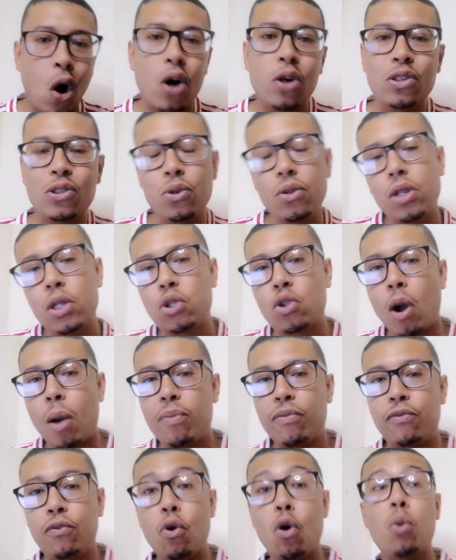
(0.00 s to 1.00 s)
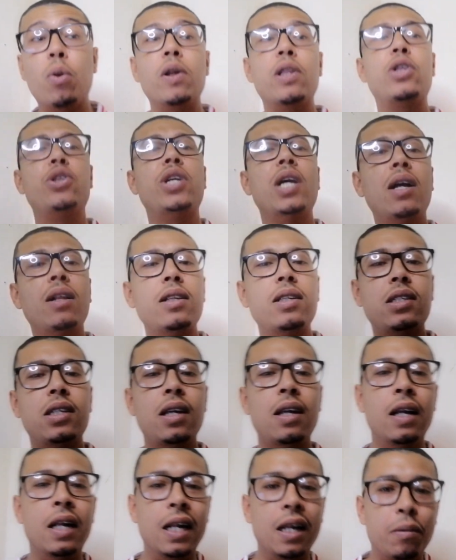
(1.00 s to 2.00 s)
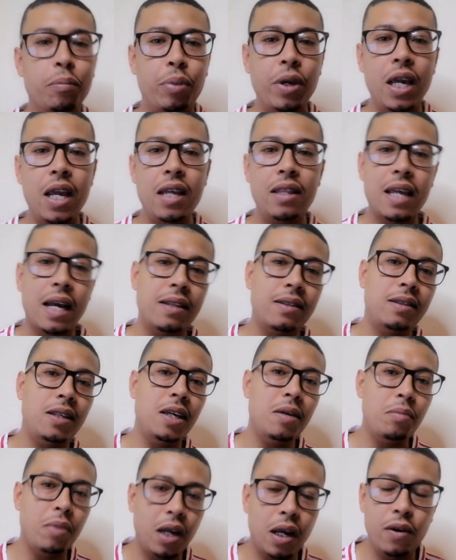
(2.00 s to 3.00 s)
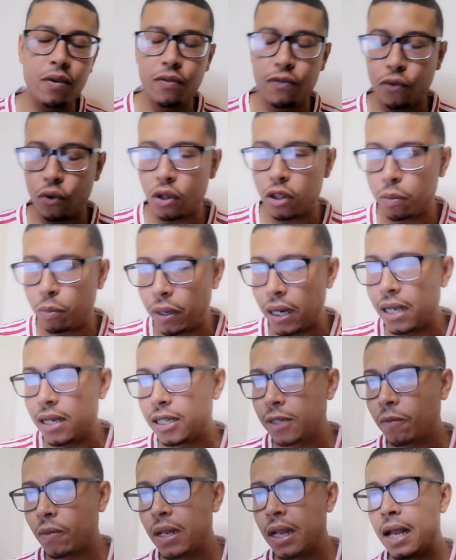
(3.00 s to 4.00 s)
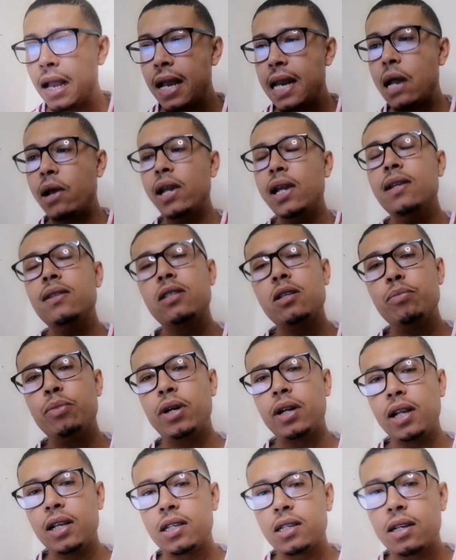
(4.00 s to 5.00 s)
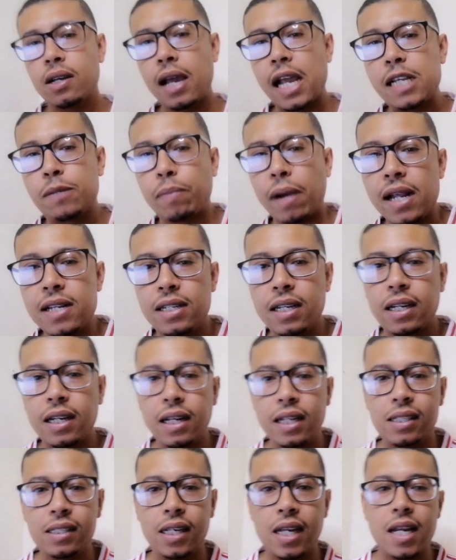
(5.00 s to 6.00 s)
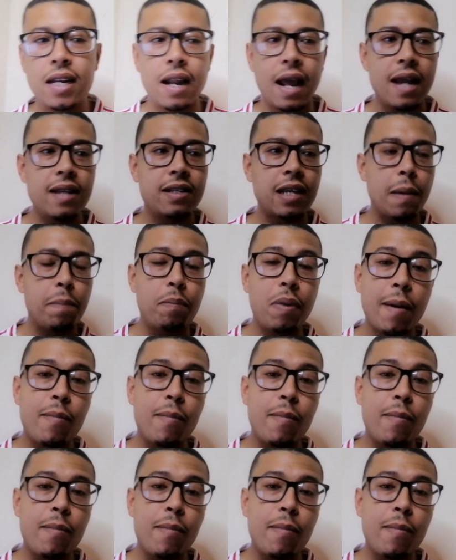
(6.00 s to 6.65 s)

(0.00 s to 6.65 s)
onto the top four, with Chelsea being that team in 4th place. Now, Enzo Maresca is basically seen as a